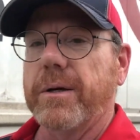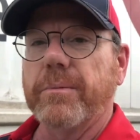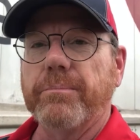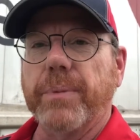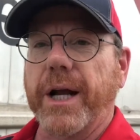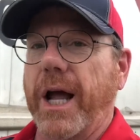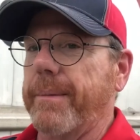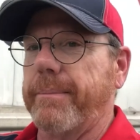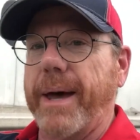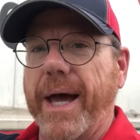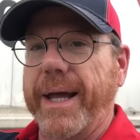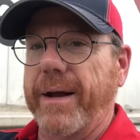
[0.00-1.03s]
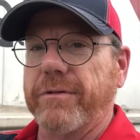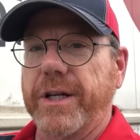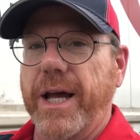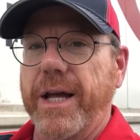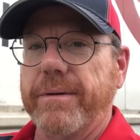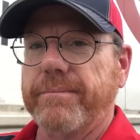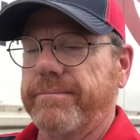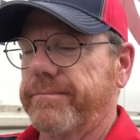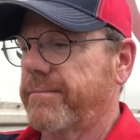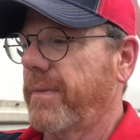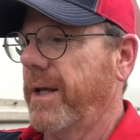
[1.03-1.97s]
But coming back every day,
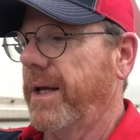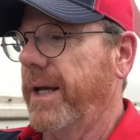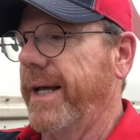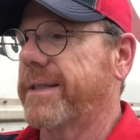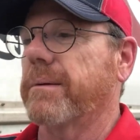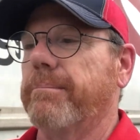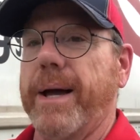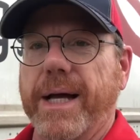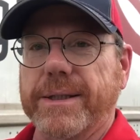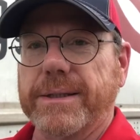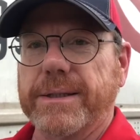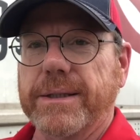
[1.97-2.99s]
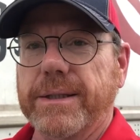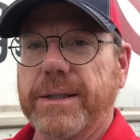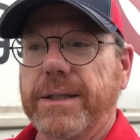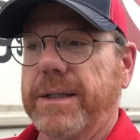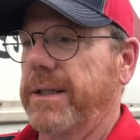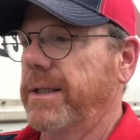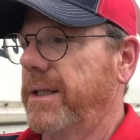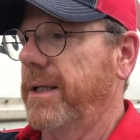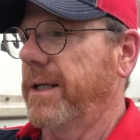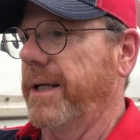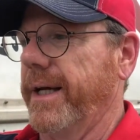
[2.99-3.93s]
it's a mess.
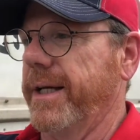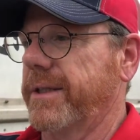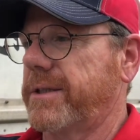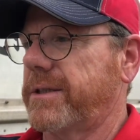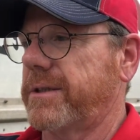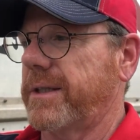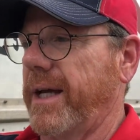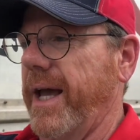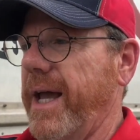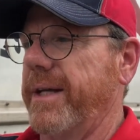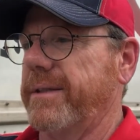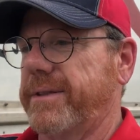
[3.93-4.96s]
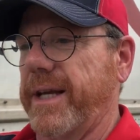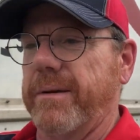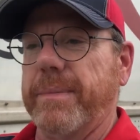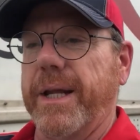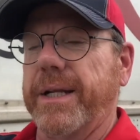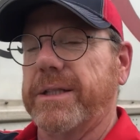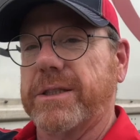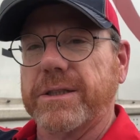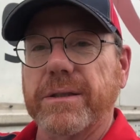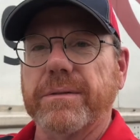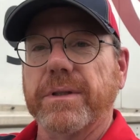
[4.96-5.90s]
It's 8-10
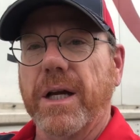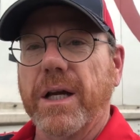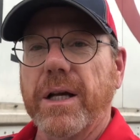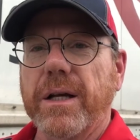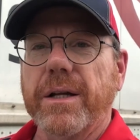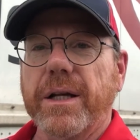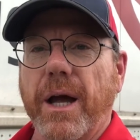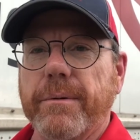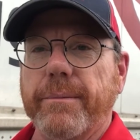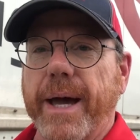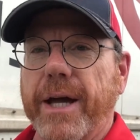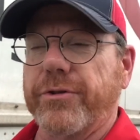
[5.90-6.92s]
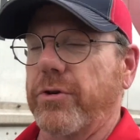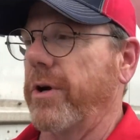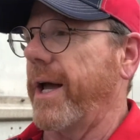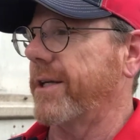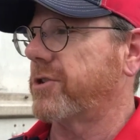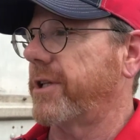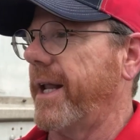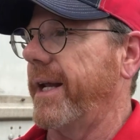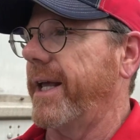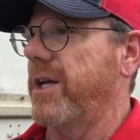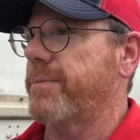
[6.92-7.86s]
minutes coming back through, extra that
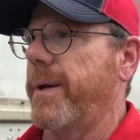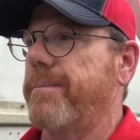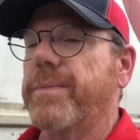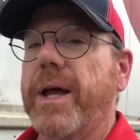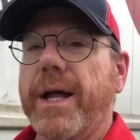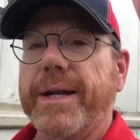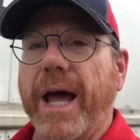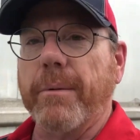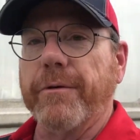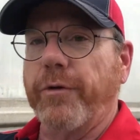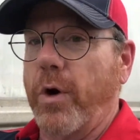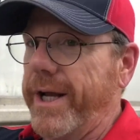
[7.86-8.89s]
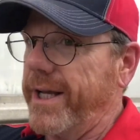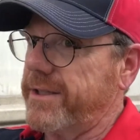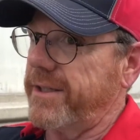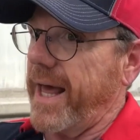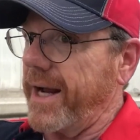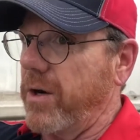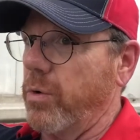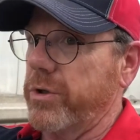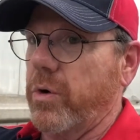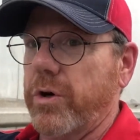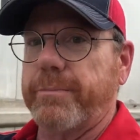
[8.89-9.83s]
it gives me. Now, before I get to that,
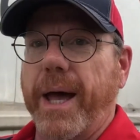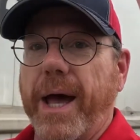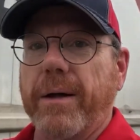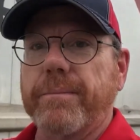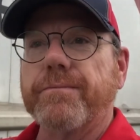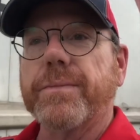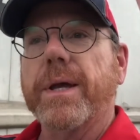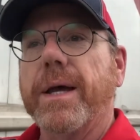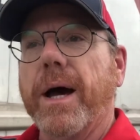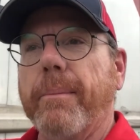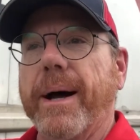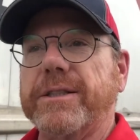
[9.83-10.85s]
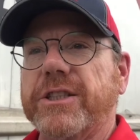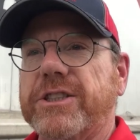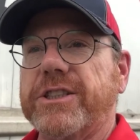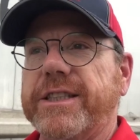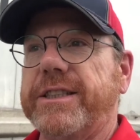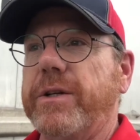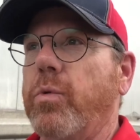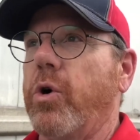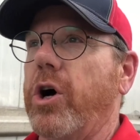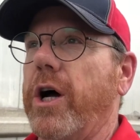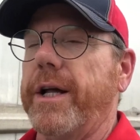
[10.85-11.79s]
going northbound, about the
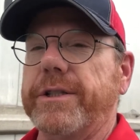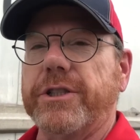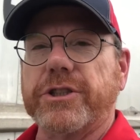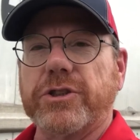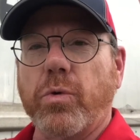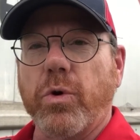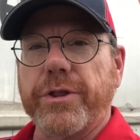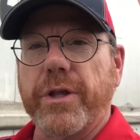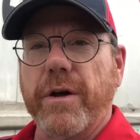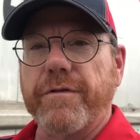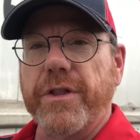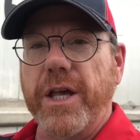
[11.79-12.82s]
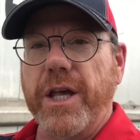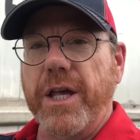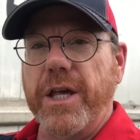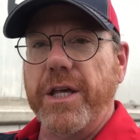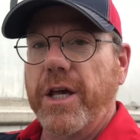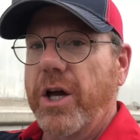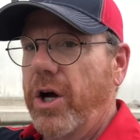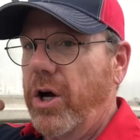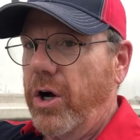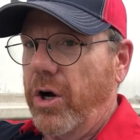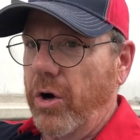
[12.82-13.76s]
61, just north of the
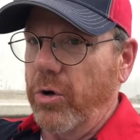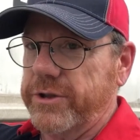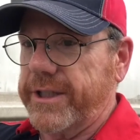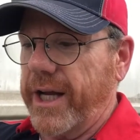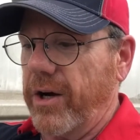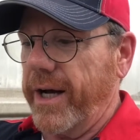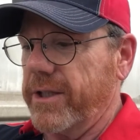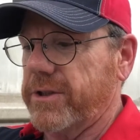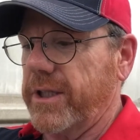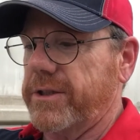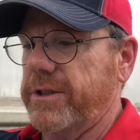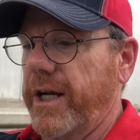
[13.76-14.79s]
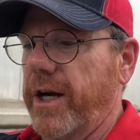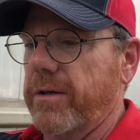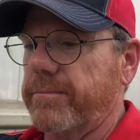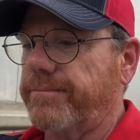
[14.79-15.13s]
old scale house that's there,